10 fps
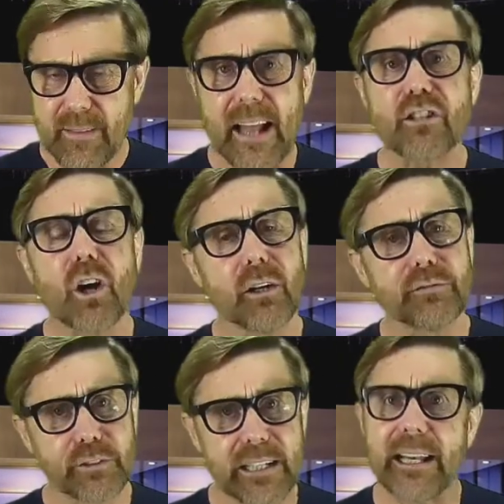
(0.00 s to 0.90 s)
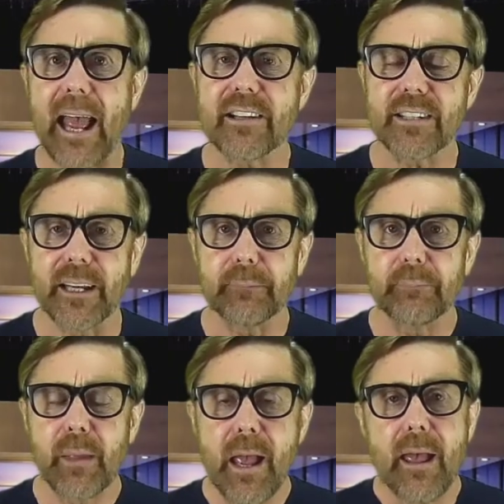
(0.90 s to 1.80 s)
that's called freelancing.
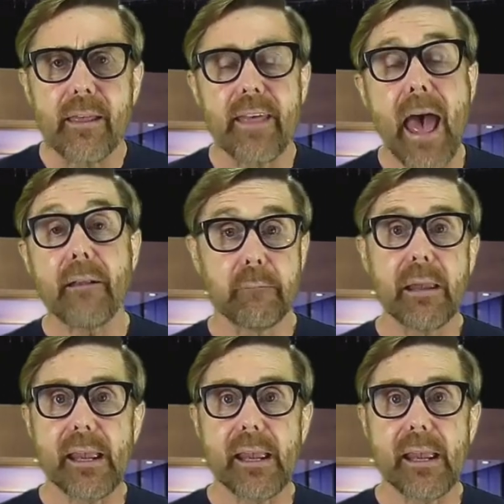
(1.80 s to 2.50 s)
That